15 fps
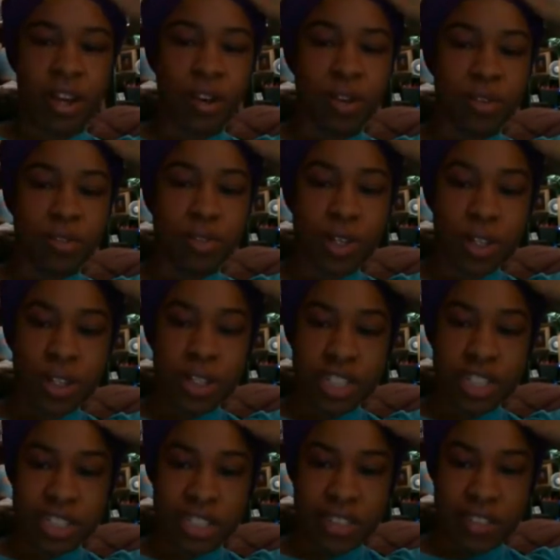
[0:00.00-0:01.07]
a role
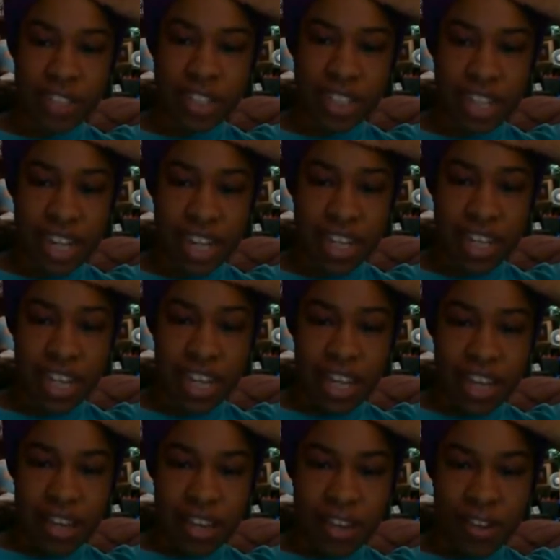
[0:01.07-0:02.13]
into it, like,
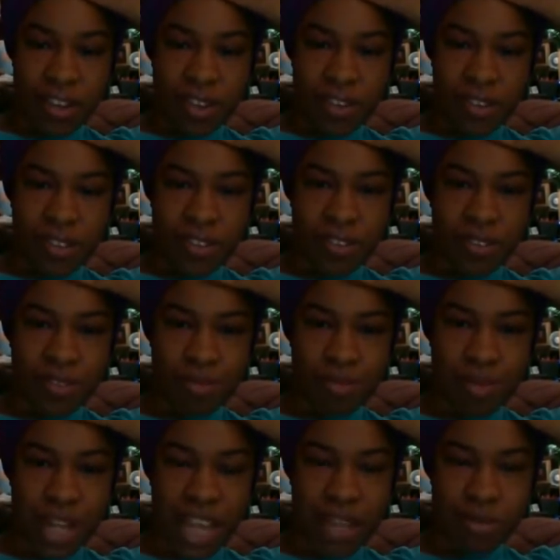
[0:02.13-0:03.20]
oh,
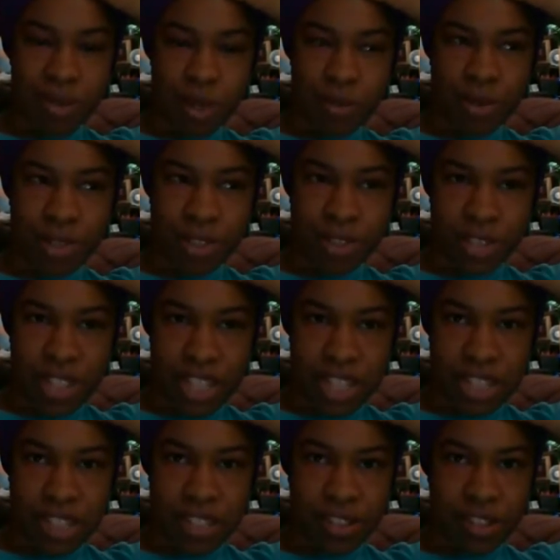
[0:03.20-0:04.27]
black people do
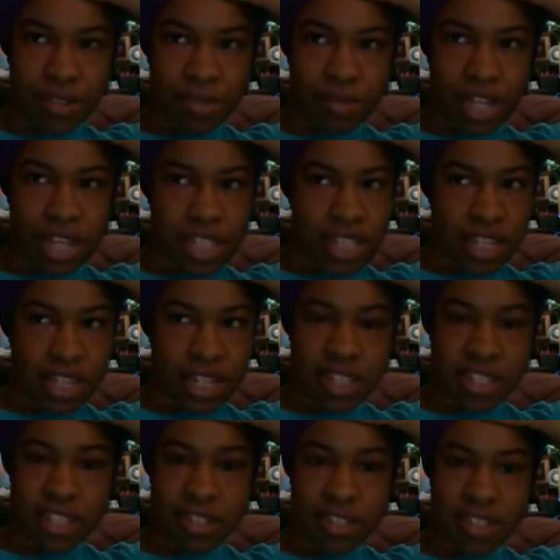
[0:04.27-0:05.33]
this or
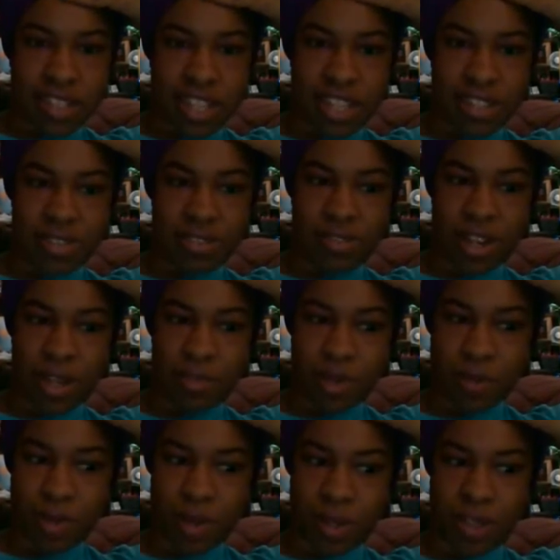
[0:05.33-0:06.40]
Mexicans do this or white
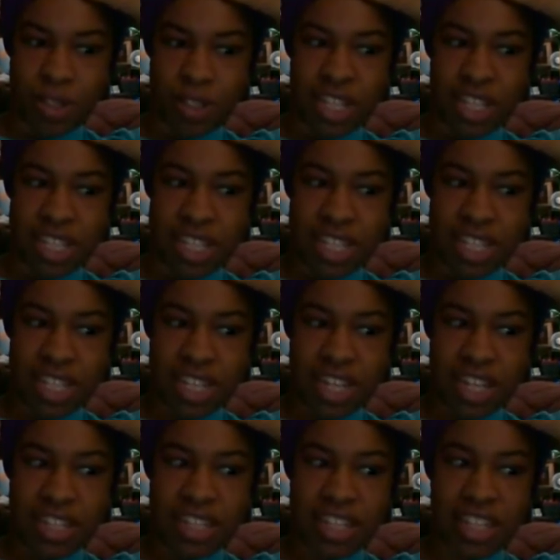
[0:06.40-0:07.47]
people do this.
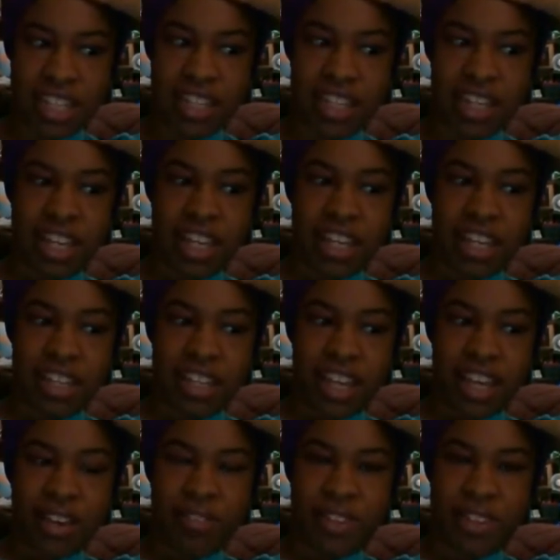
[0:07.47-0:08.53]
And I think
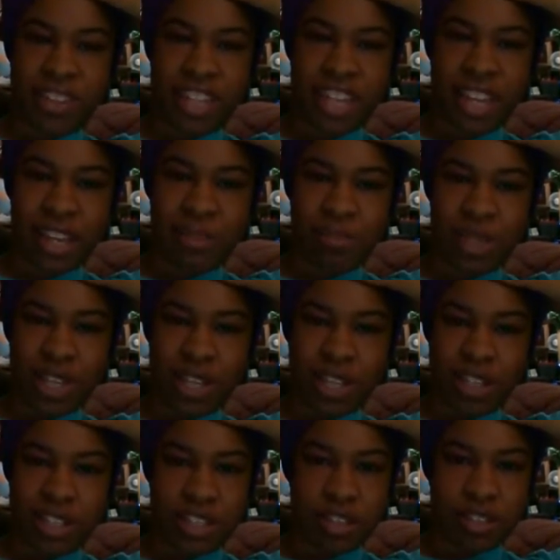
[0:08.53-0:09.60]
that with that
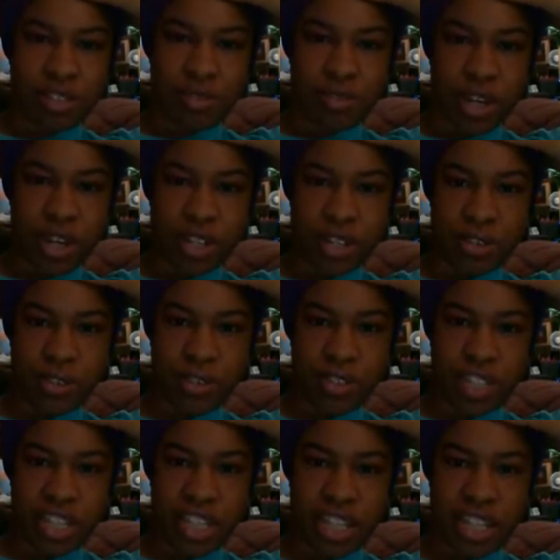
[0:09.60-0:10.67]
being a
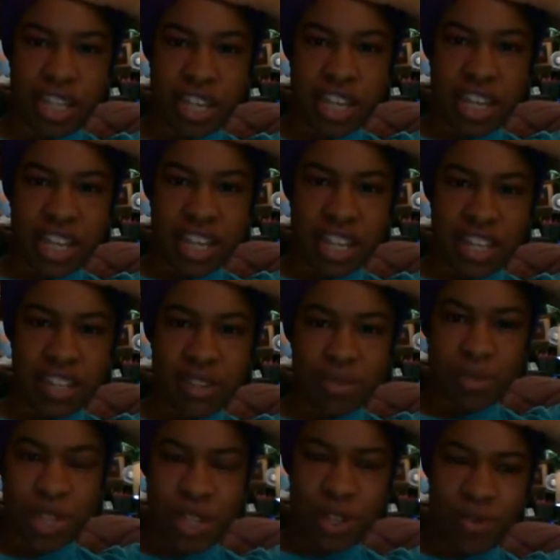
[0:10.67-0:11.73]
generational thing,
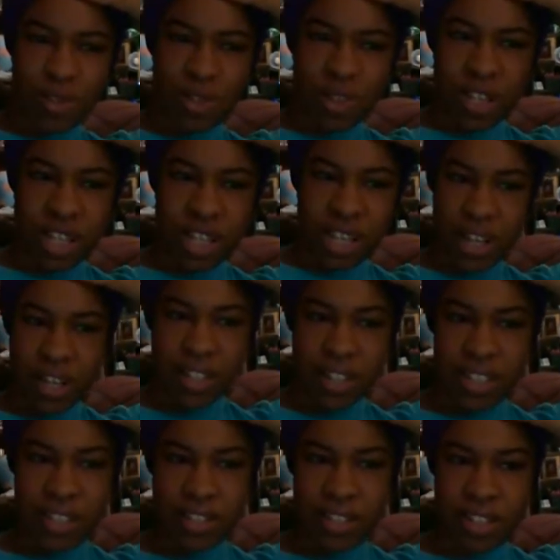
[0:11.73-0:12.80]
it'll be really
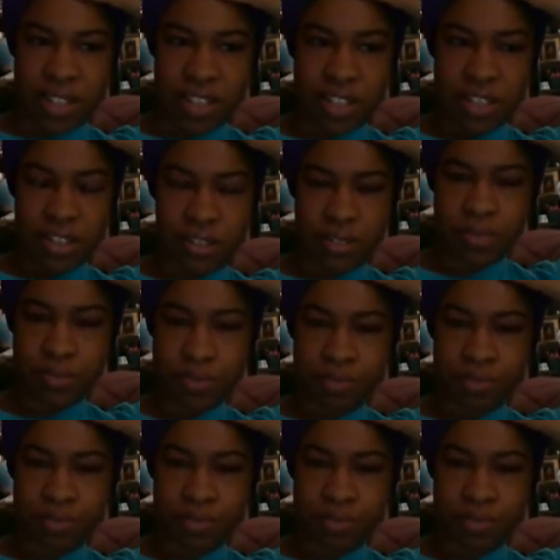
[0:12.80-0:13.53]
hard to undo.